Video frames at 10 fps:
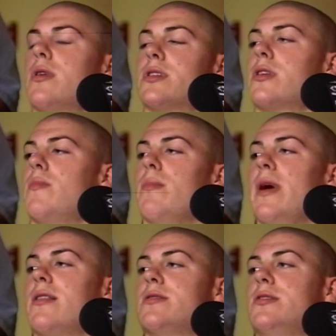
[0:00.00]
we're just gonna
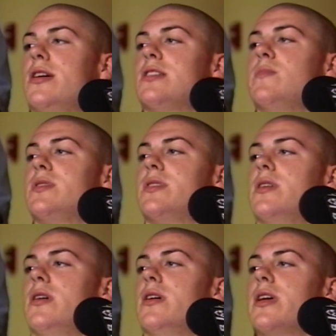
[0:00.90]
make those adjustments
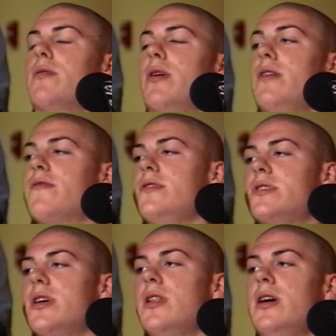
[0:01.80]
and uh, get ready for
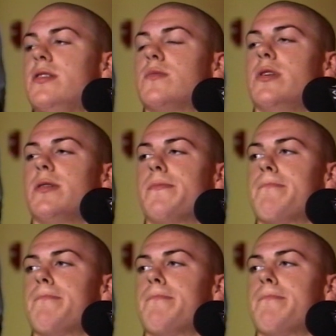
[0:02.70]
UCLA this week.